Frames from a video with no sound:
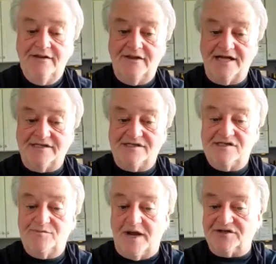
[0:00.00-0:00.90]
that's
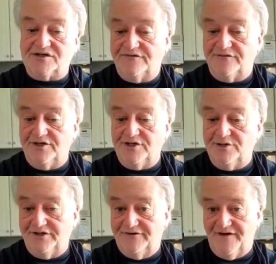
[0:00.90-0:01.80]
special for you
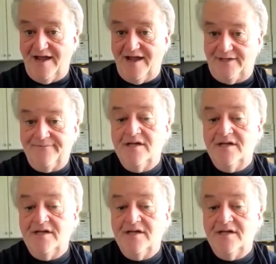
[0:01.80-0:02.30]
and your family.